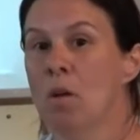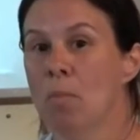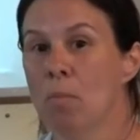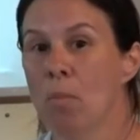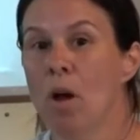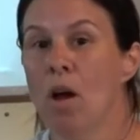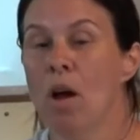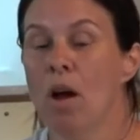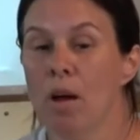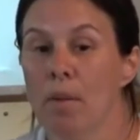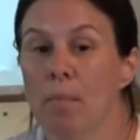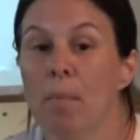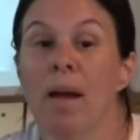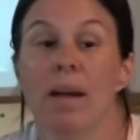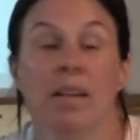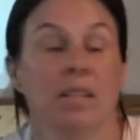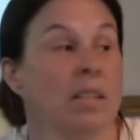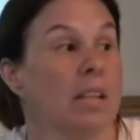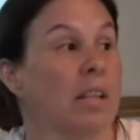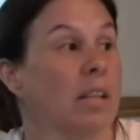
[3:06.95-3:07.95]
But I'm
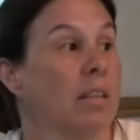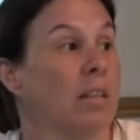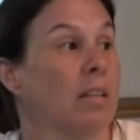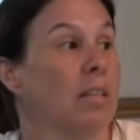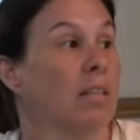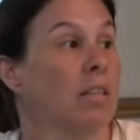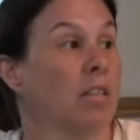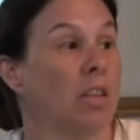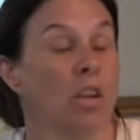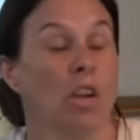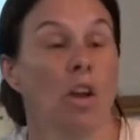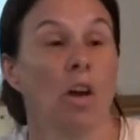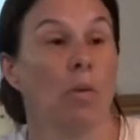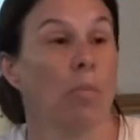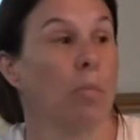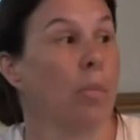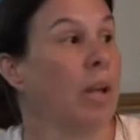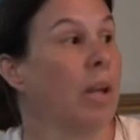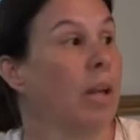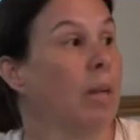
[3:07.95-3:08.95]
asking the
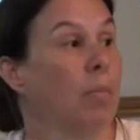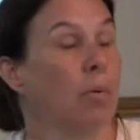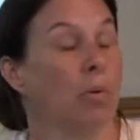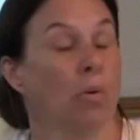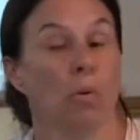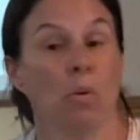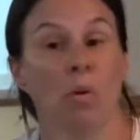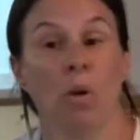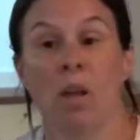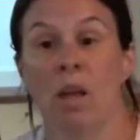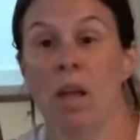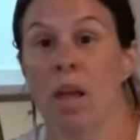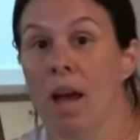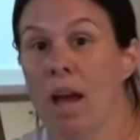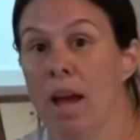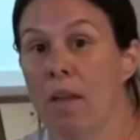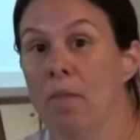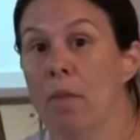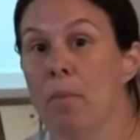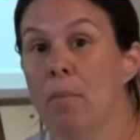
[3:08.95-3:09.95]
young people
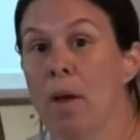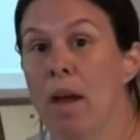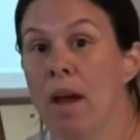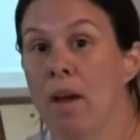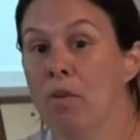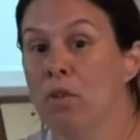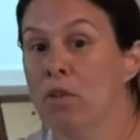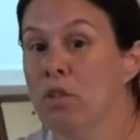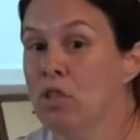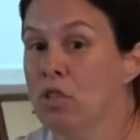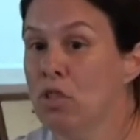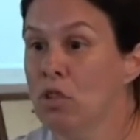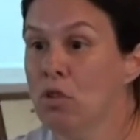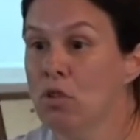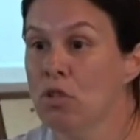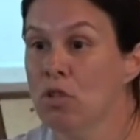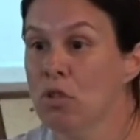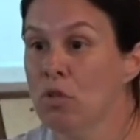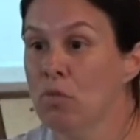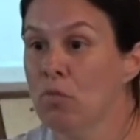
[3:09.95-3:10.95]
and the parents,
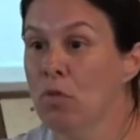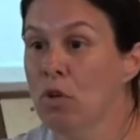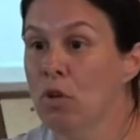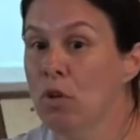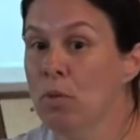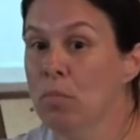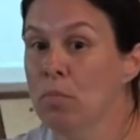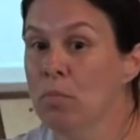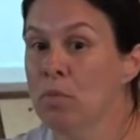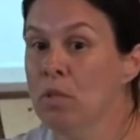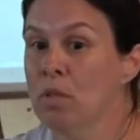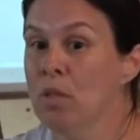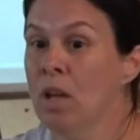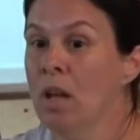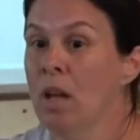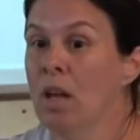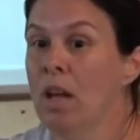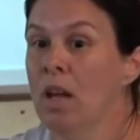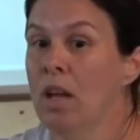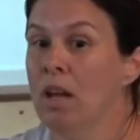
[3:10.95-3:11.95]
search the rooms.
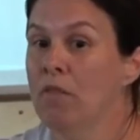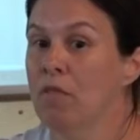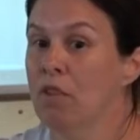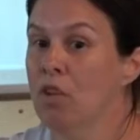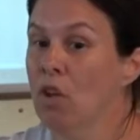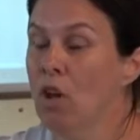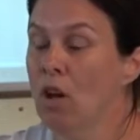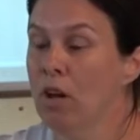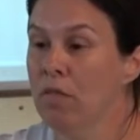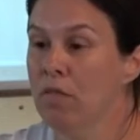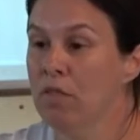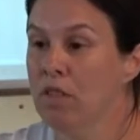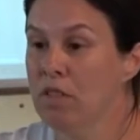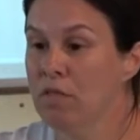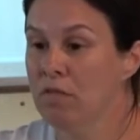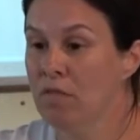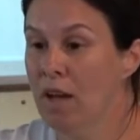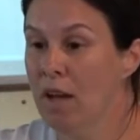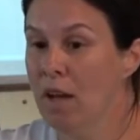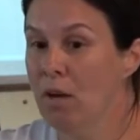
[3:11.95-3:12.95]
If a knife is
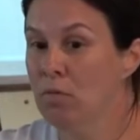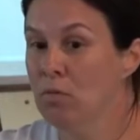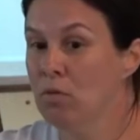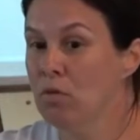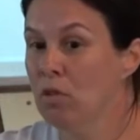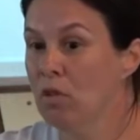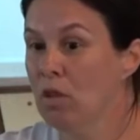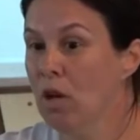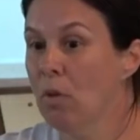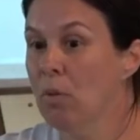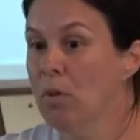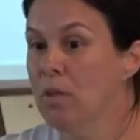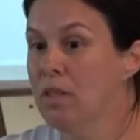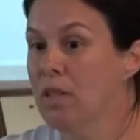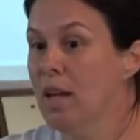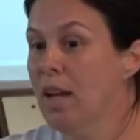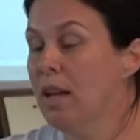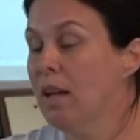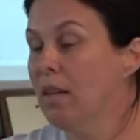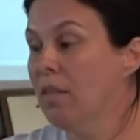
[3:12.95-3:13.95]
found, go and
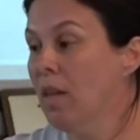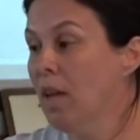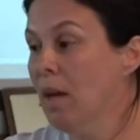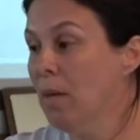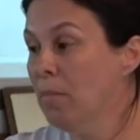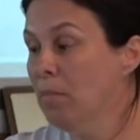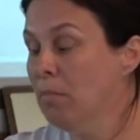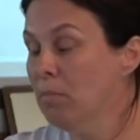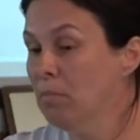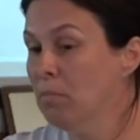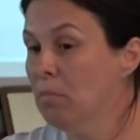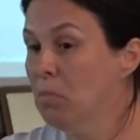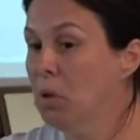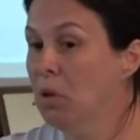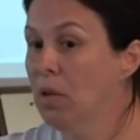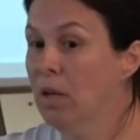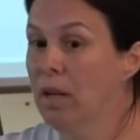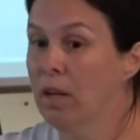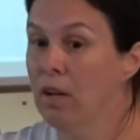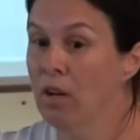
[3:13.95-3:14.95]
take them,
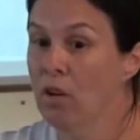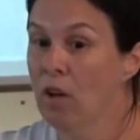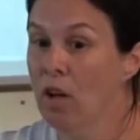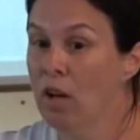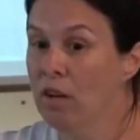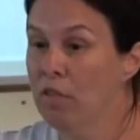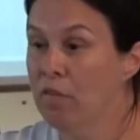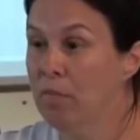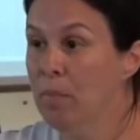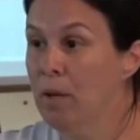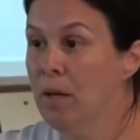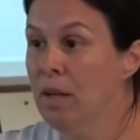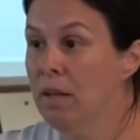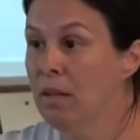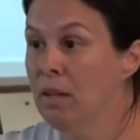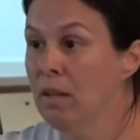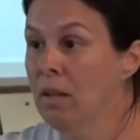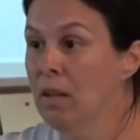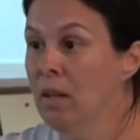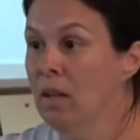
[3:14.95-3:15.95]
put it in a knife
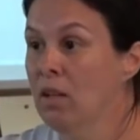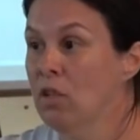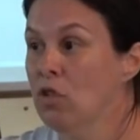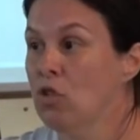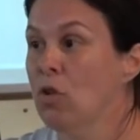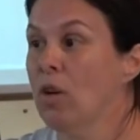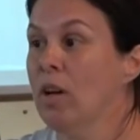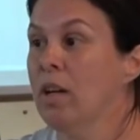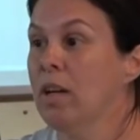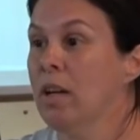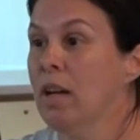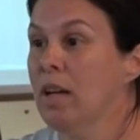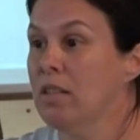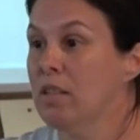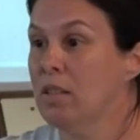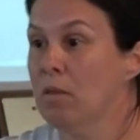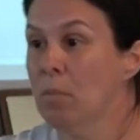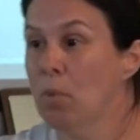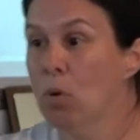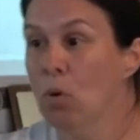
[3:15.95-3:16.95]
bin, try and get
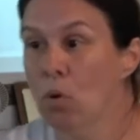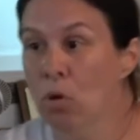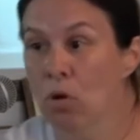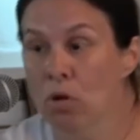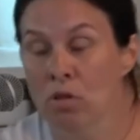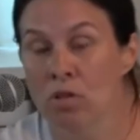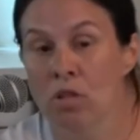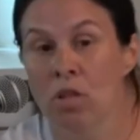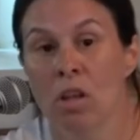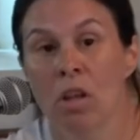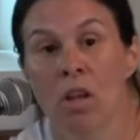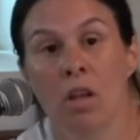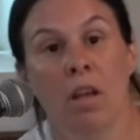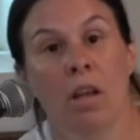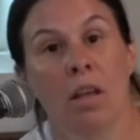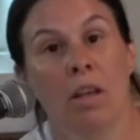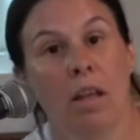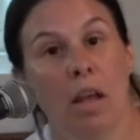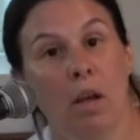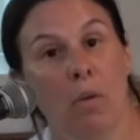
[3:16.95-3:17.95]
support.
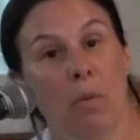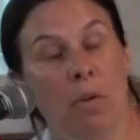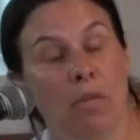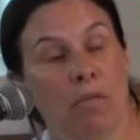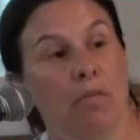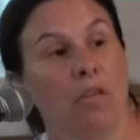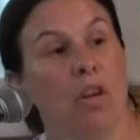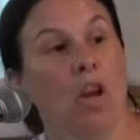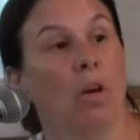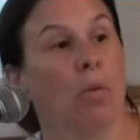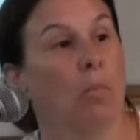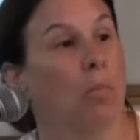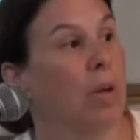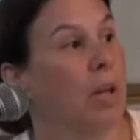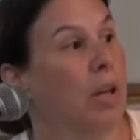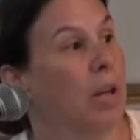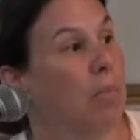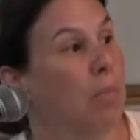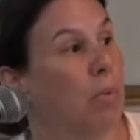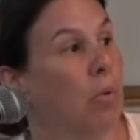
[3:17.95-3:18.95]
Now with young
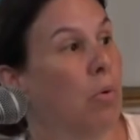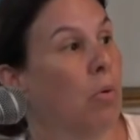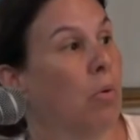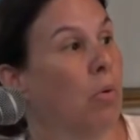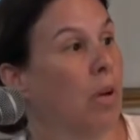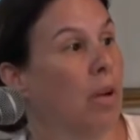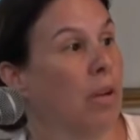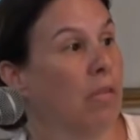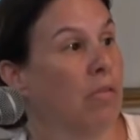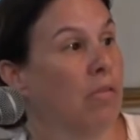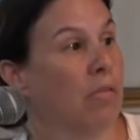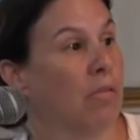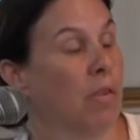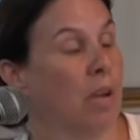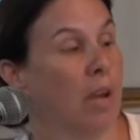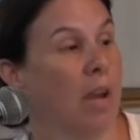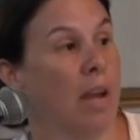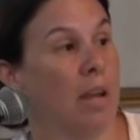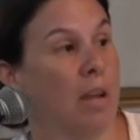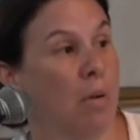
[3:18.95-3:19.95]
people, if
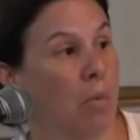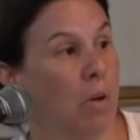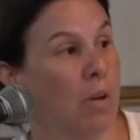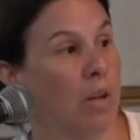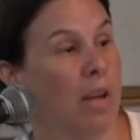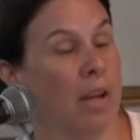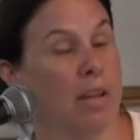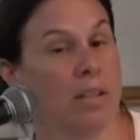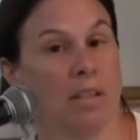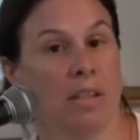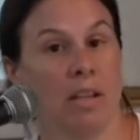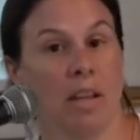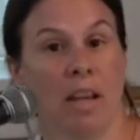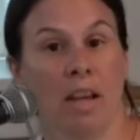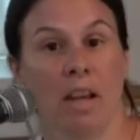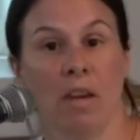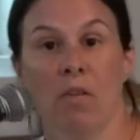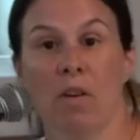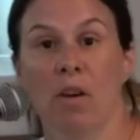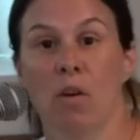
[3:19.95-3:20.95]
anyone gets to
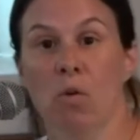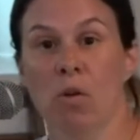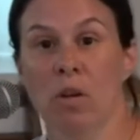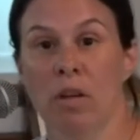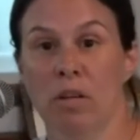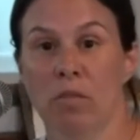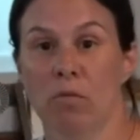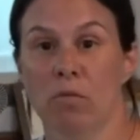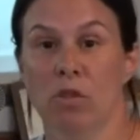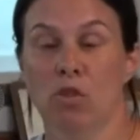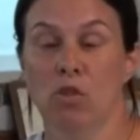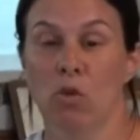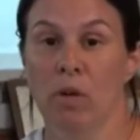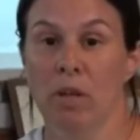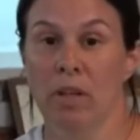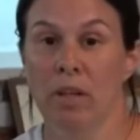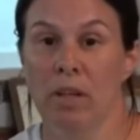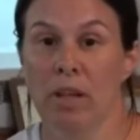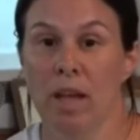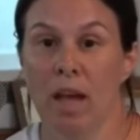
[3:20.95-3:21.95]
hear it or can
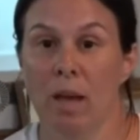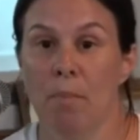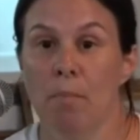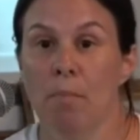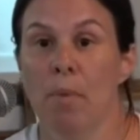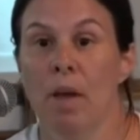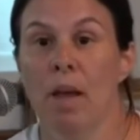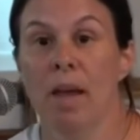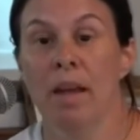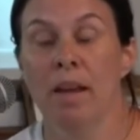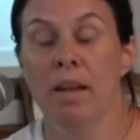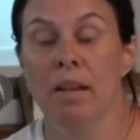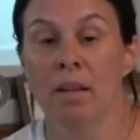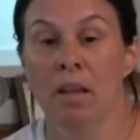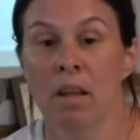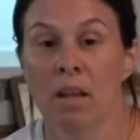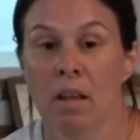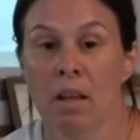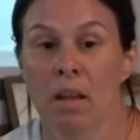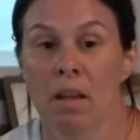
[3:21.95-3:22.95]
join the campaign,
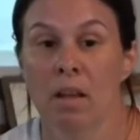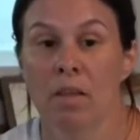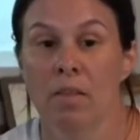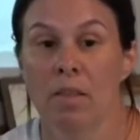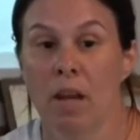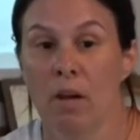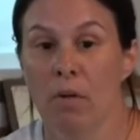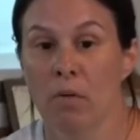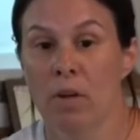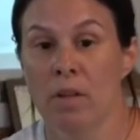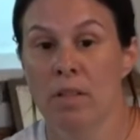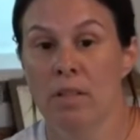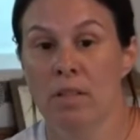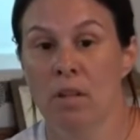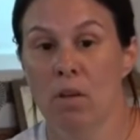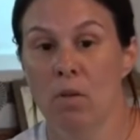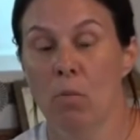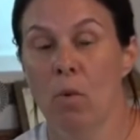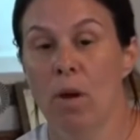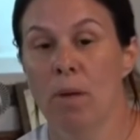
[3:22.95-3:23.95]
there is
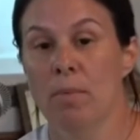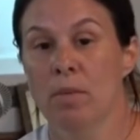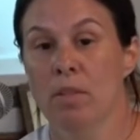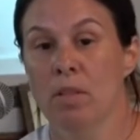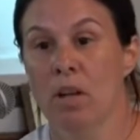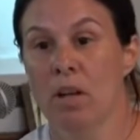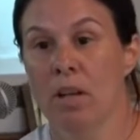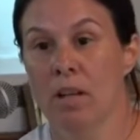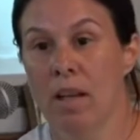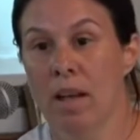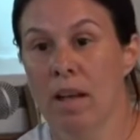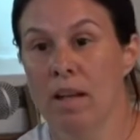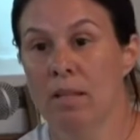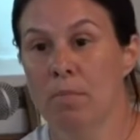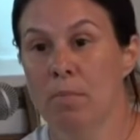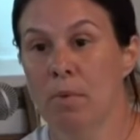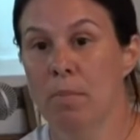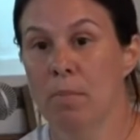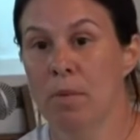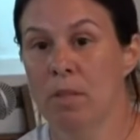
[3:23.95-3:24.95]
a website that has
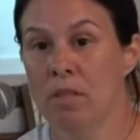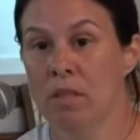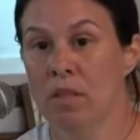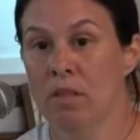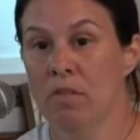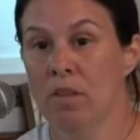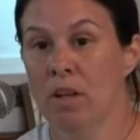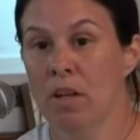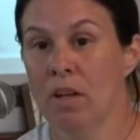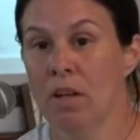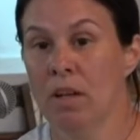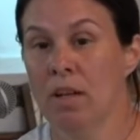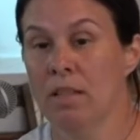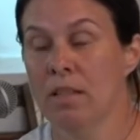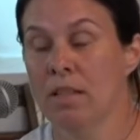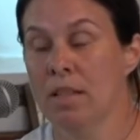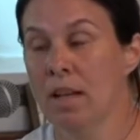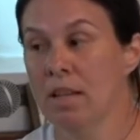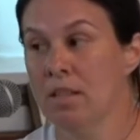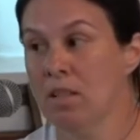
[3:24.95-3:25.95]
been specifically
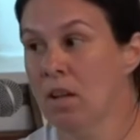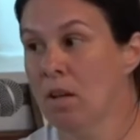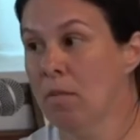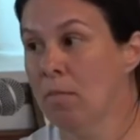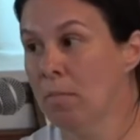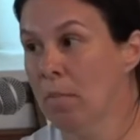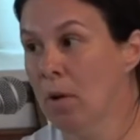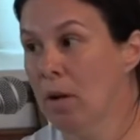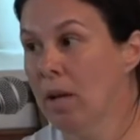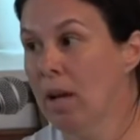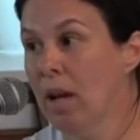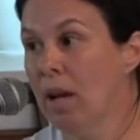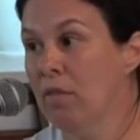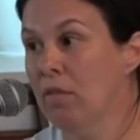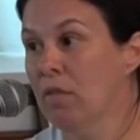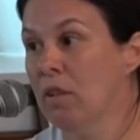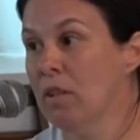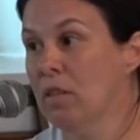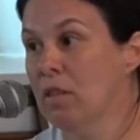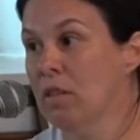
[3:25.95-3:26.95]
set up by
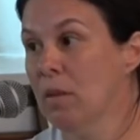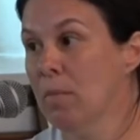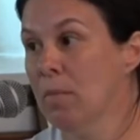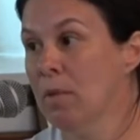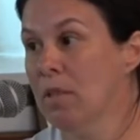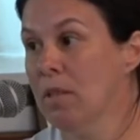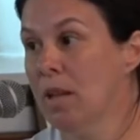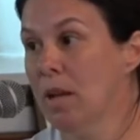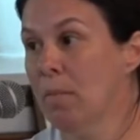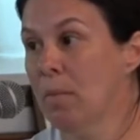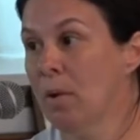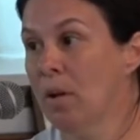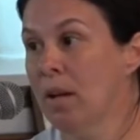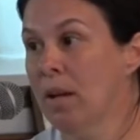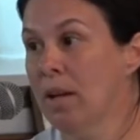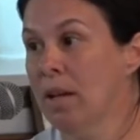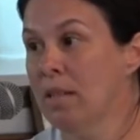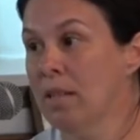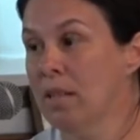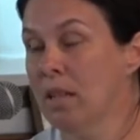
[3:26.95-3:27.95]
Avon and Somerset
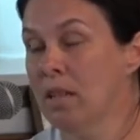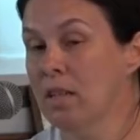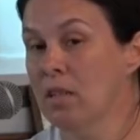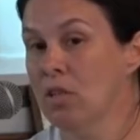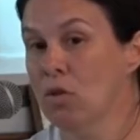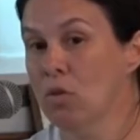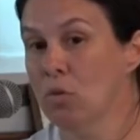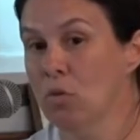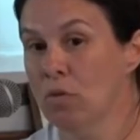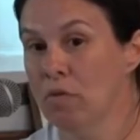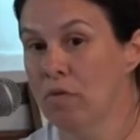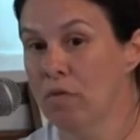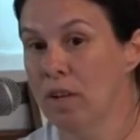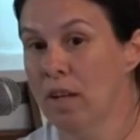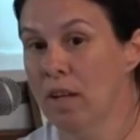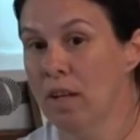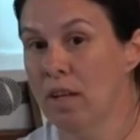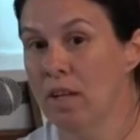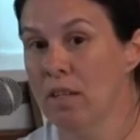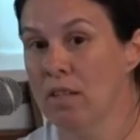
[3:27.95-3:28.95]
Police, and it's called
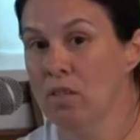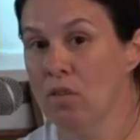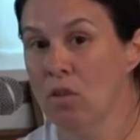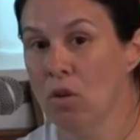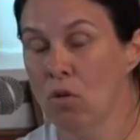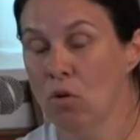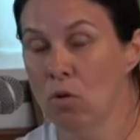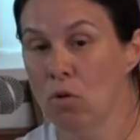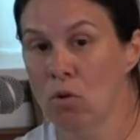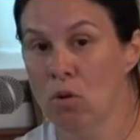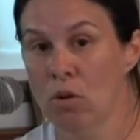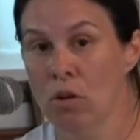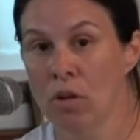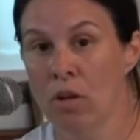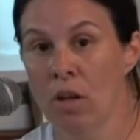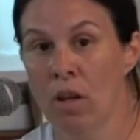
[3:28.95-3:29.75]
fearless.org,